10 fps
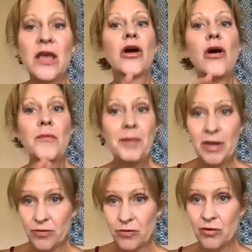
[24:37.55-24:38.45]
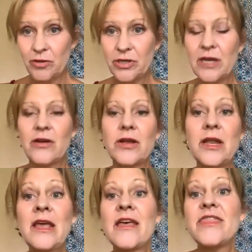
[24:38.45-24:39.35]
called Paranormal Karen
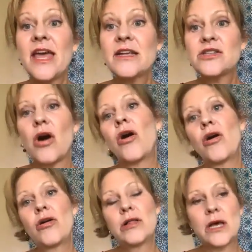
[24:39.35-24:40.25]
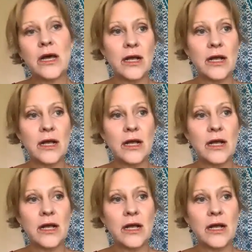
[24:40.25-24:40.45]
that is all